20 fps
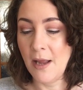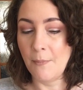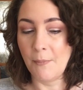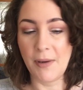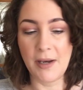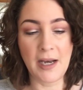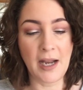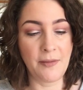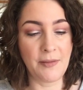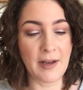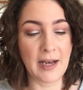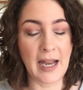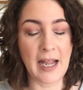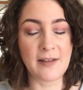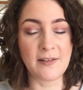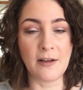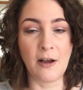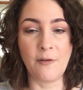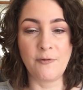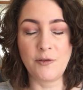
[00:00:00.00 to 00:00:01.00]
But
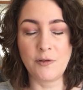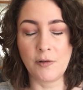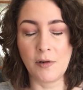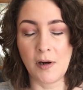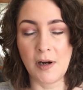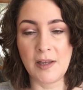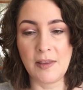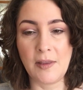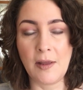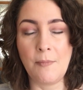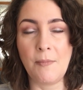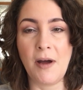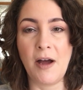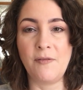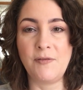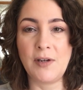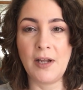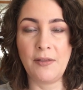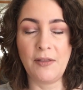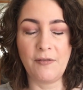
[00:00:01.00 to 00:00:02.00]
nonetheless, I've tried them.
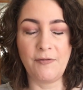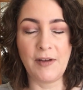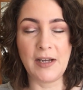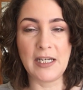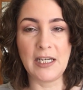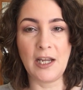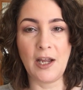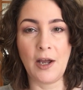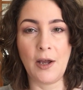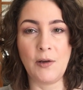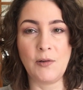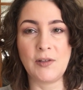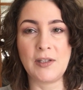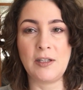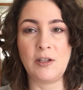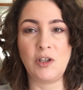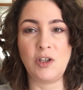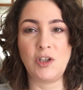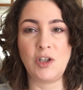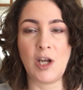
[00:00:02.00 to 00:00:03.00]
I've done the videos
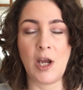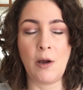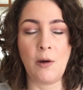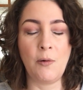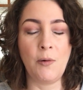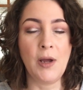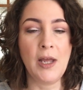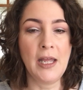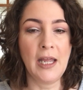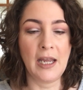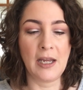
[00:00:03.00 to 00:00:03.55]
to show